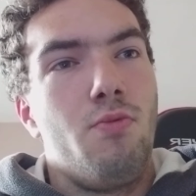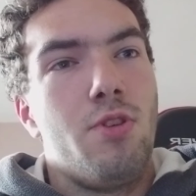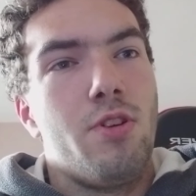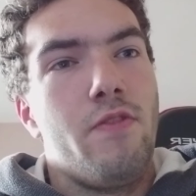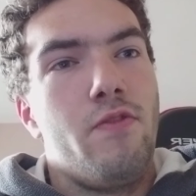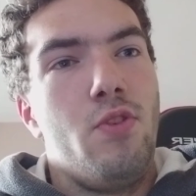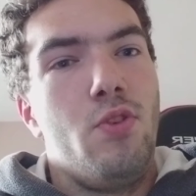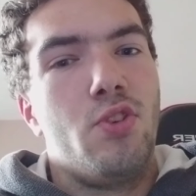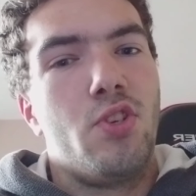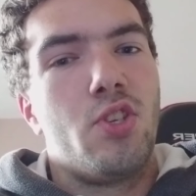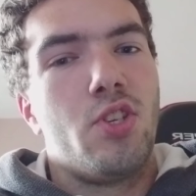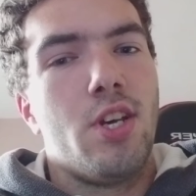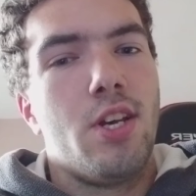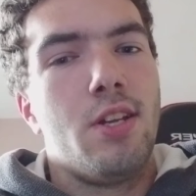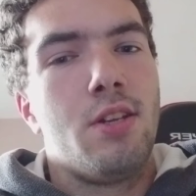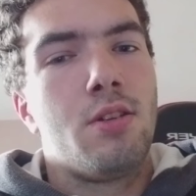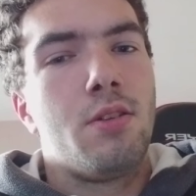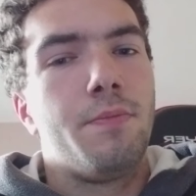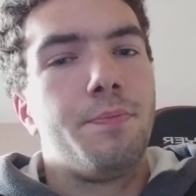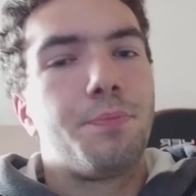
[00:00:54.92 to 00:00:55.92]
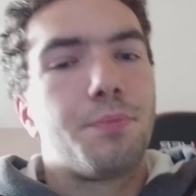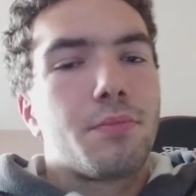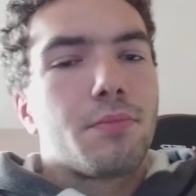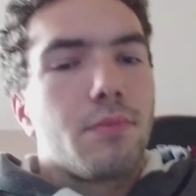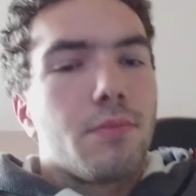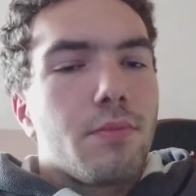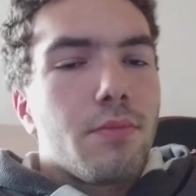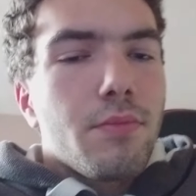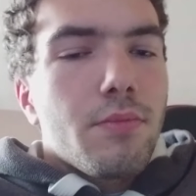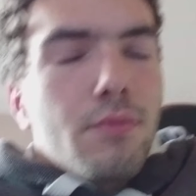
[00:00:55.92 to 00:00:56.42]
of you said.
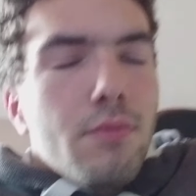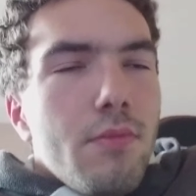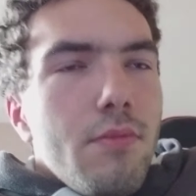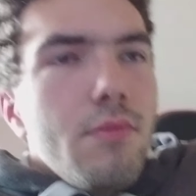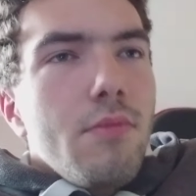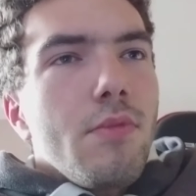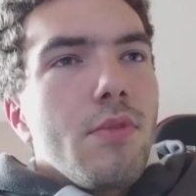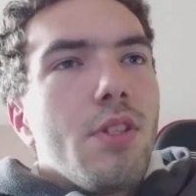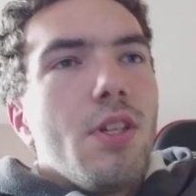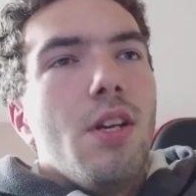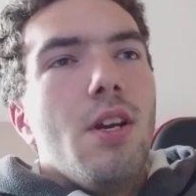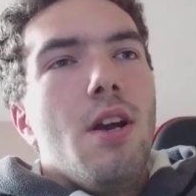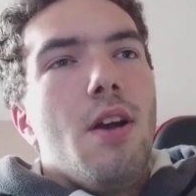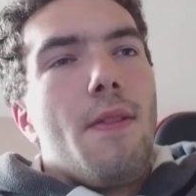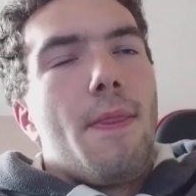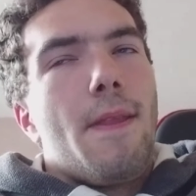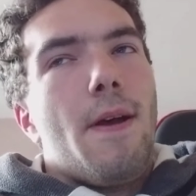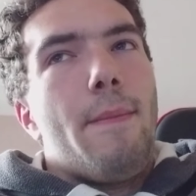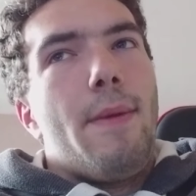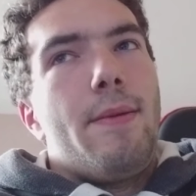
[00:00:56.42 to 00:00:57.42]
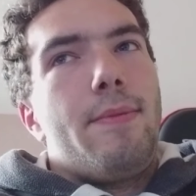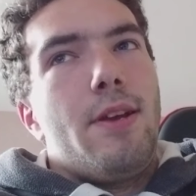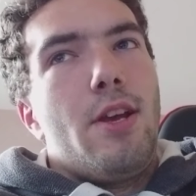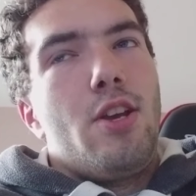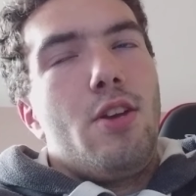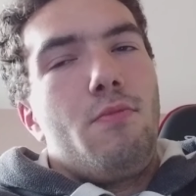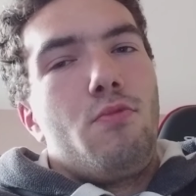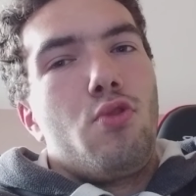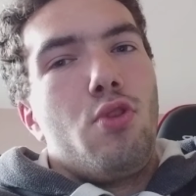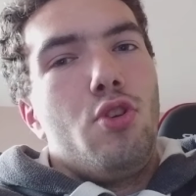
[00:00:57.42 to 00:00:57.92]
I may
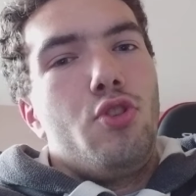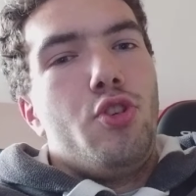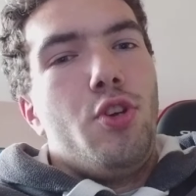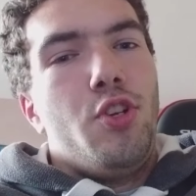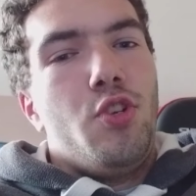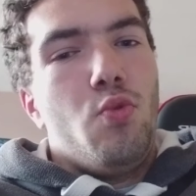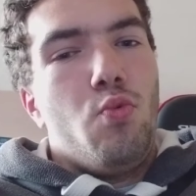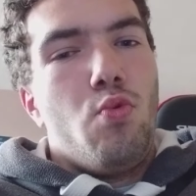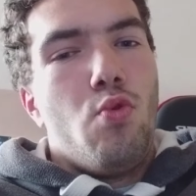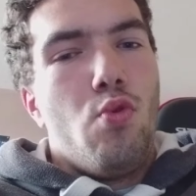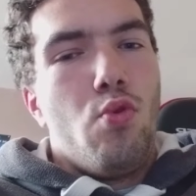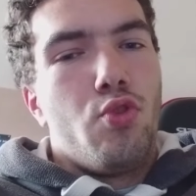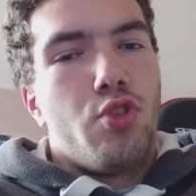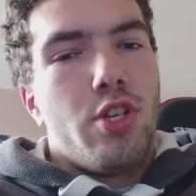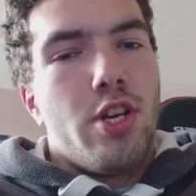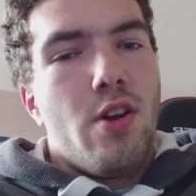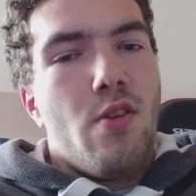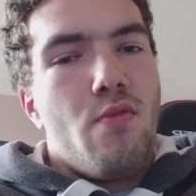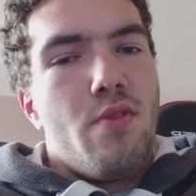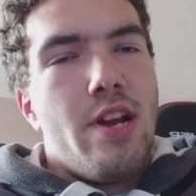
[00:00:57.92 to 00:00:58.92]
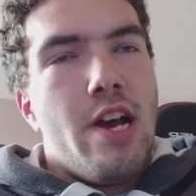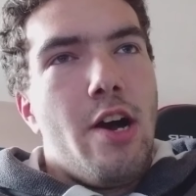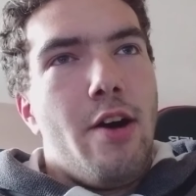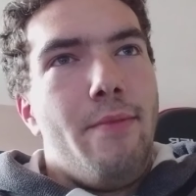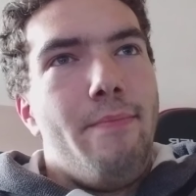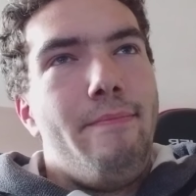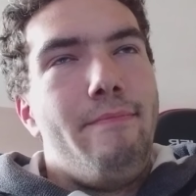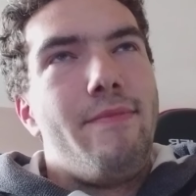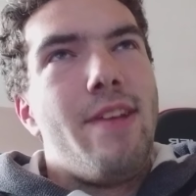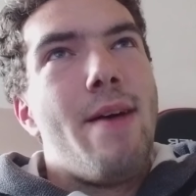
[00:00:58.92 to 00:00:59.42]
play Call of Duty Warzone now.
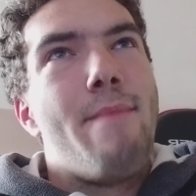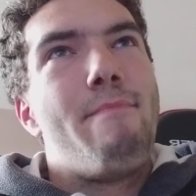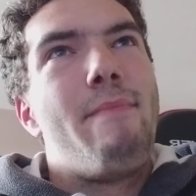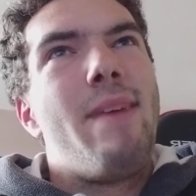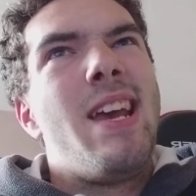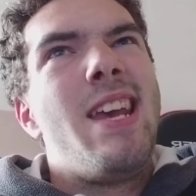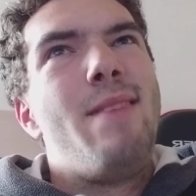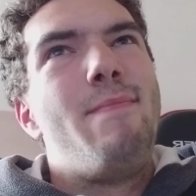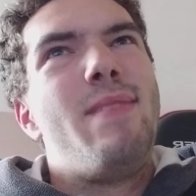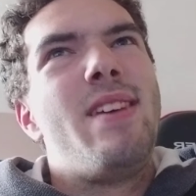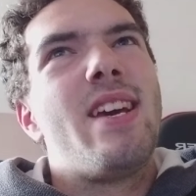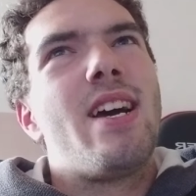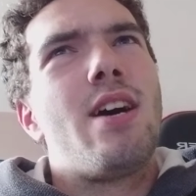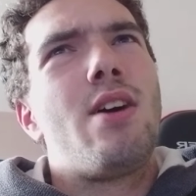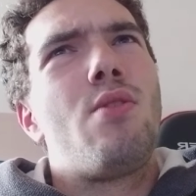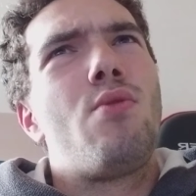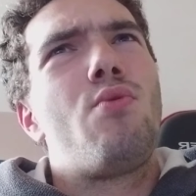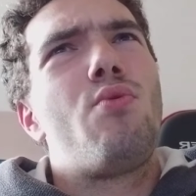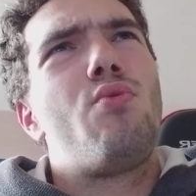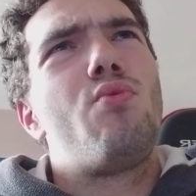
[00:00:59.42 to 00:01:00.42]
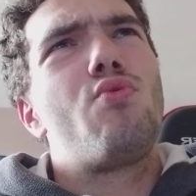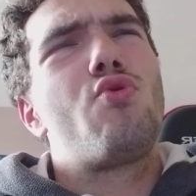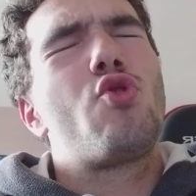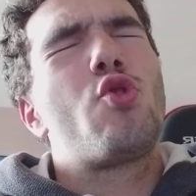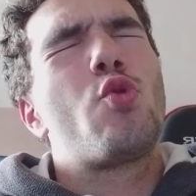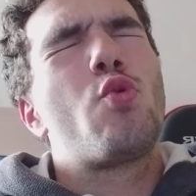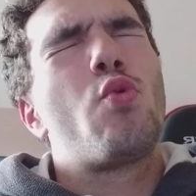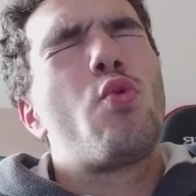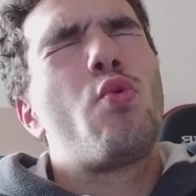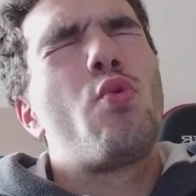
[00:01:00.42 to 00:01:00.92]
That may be out.
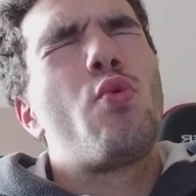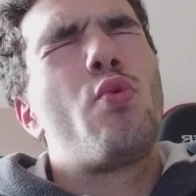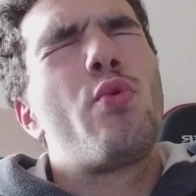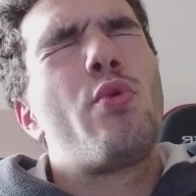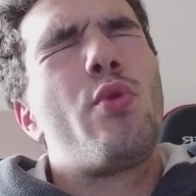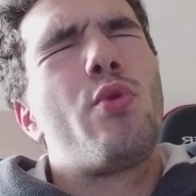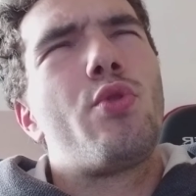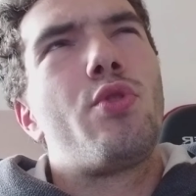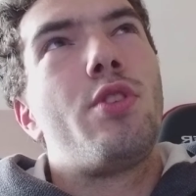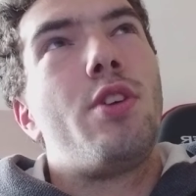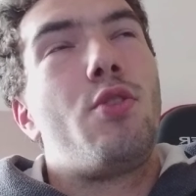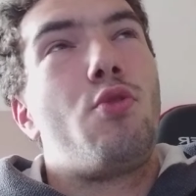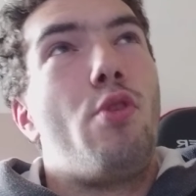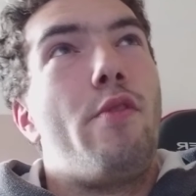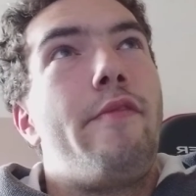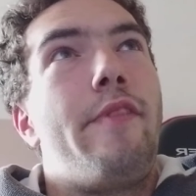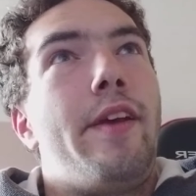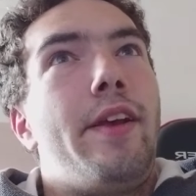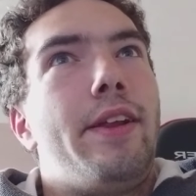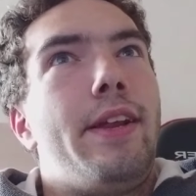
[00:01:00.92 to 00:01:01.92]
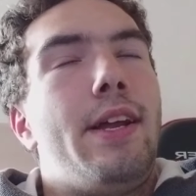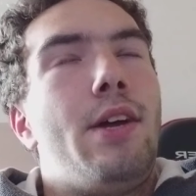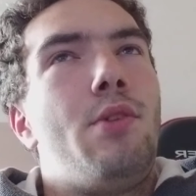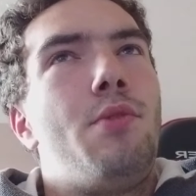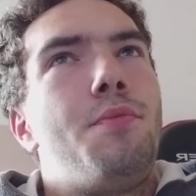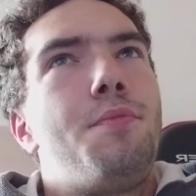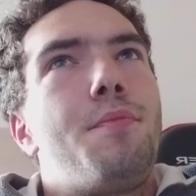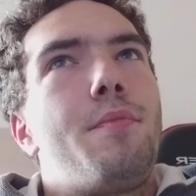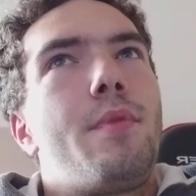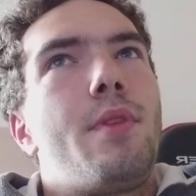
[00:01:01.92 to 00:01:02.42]
I've got to think
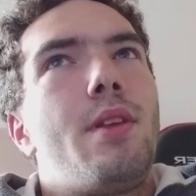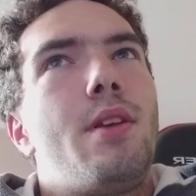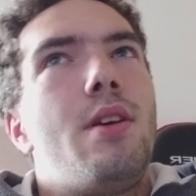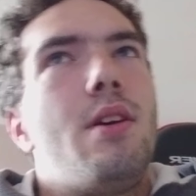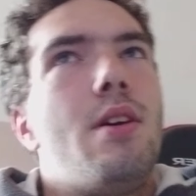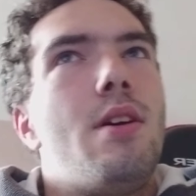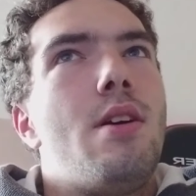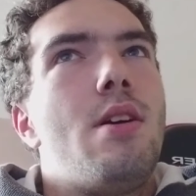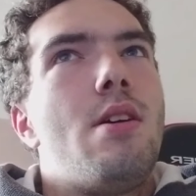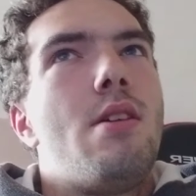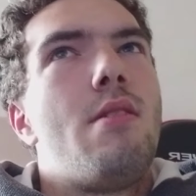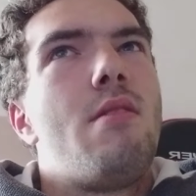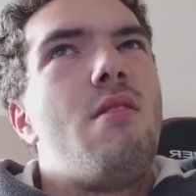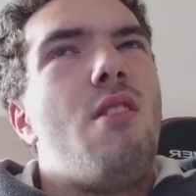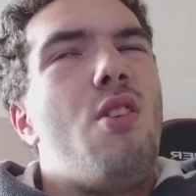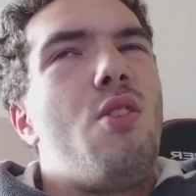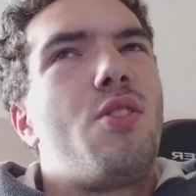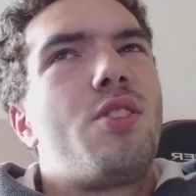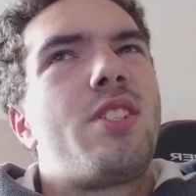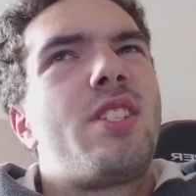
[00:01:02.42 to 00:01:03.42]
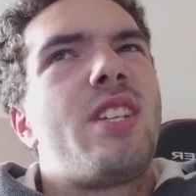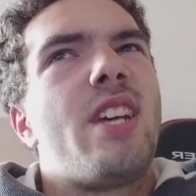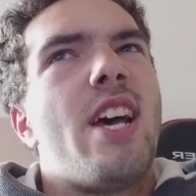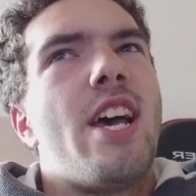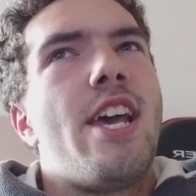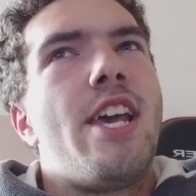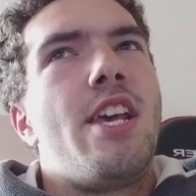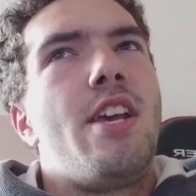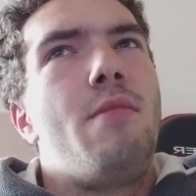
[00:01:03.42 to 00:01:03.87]
now. I'm going to say,